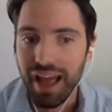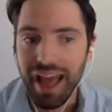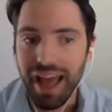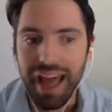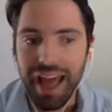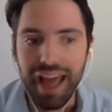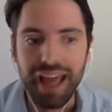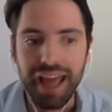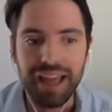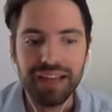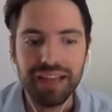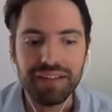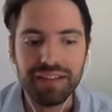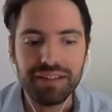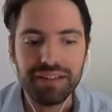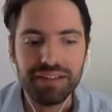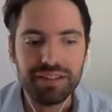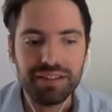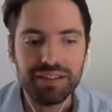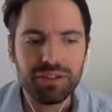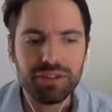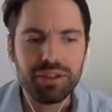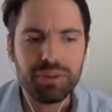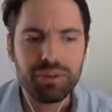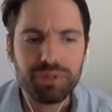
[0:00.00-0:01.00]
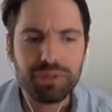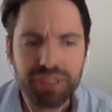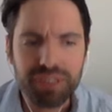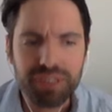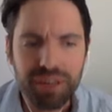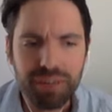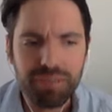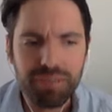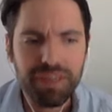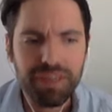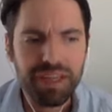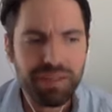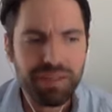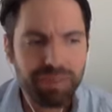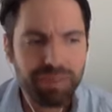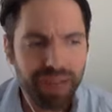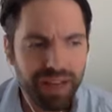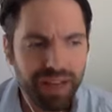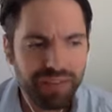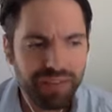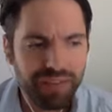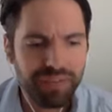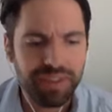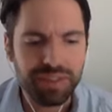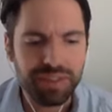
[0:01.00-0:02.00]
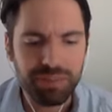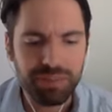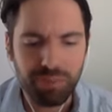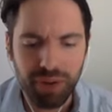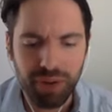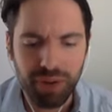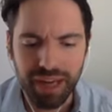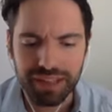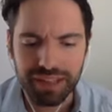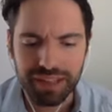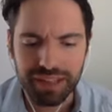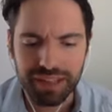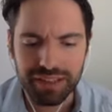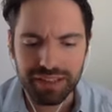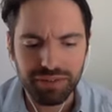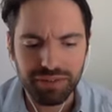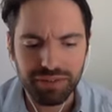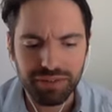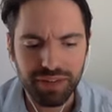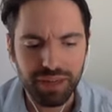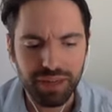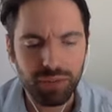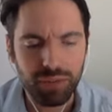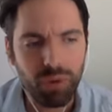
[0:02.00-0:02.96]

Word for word: And so there was something about this practice of like,